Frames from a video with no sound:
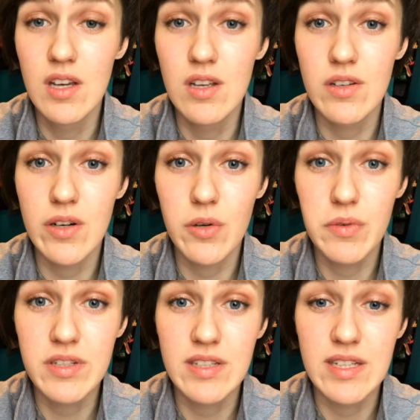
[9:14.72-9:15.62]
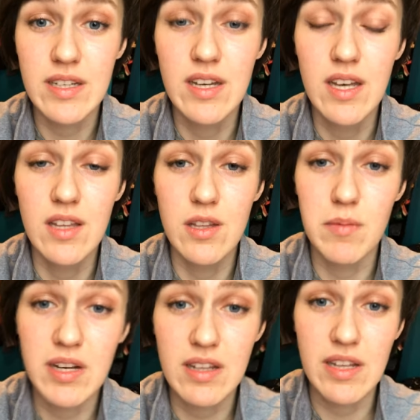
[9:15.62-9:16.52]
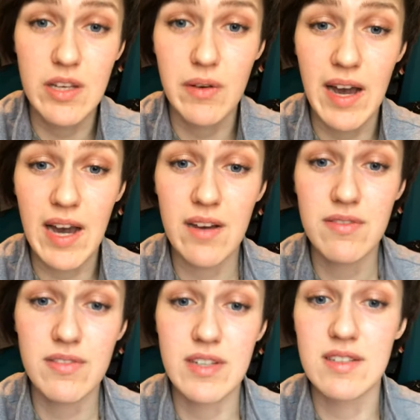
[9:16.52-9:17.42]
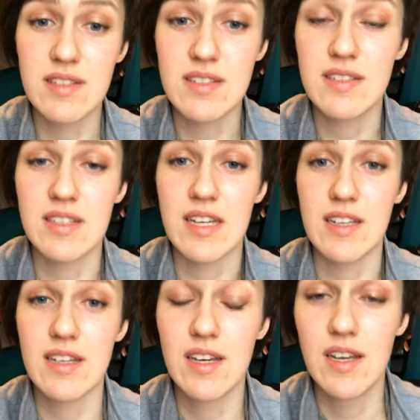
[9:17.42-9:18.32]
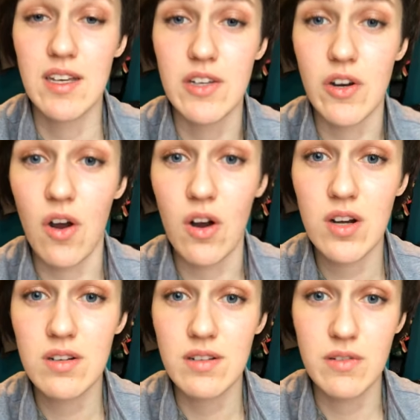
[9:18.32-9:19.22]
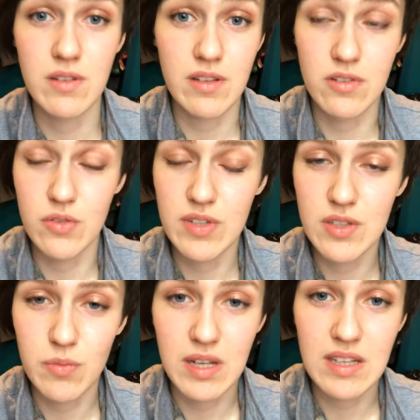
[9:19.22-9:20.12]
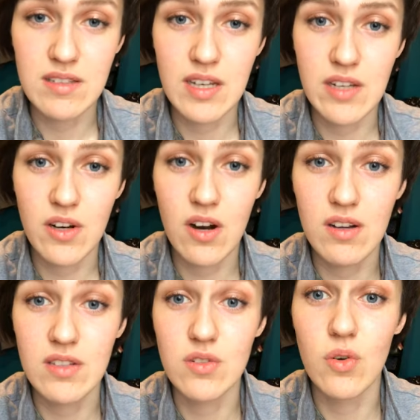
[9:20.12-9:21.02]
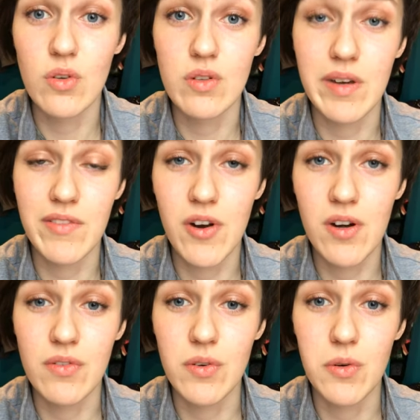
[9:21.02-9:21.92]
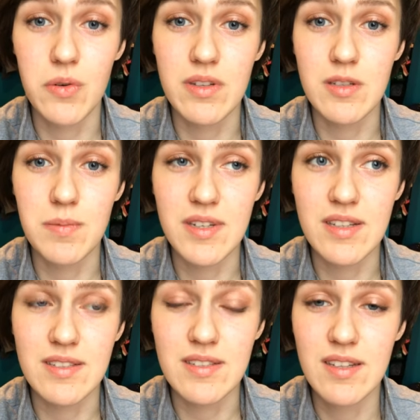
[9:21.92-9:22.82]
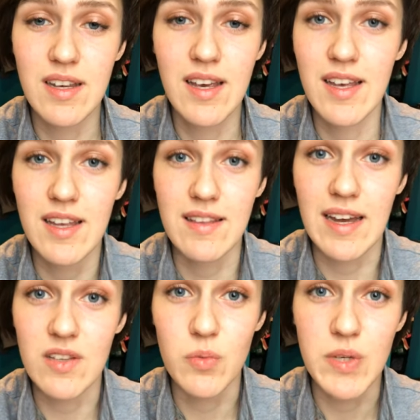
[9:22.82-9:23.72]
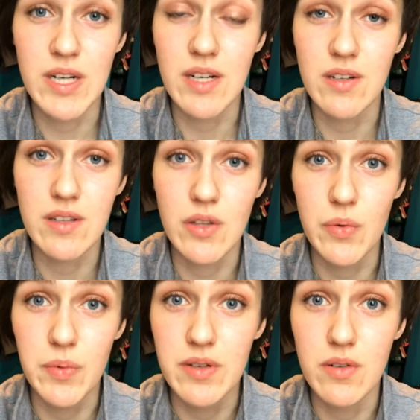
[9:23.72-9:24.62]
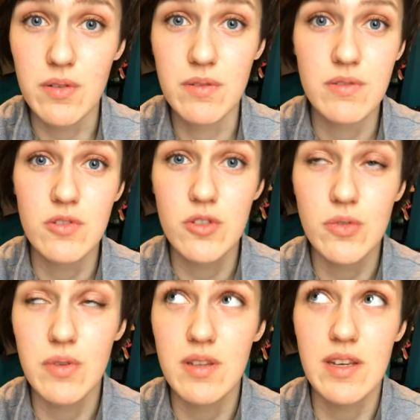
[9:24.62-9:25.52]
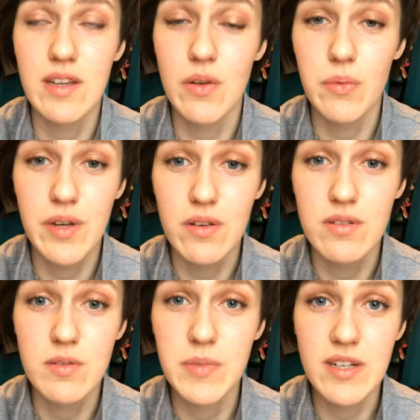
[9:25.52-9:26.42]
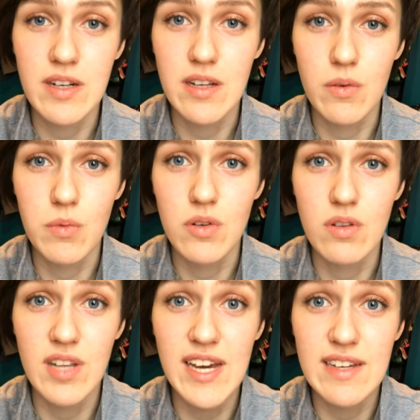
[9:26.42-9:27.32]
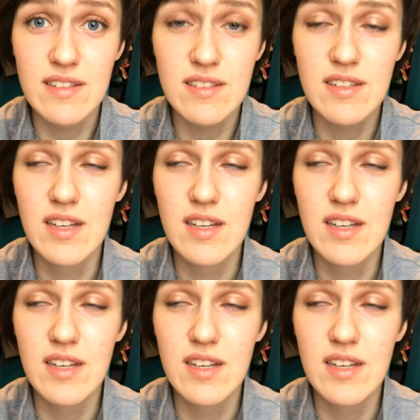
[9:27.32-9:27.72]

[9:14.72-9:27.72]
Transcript: no, really, the money that you have is this thing your heart. There's a reason why they say your heart is gold. You have a heart of gold. It's because that's where the real truth and the real spirit in the world lies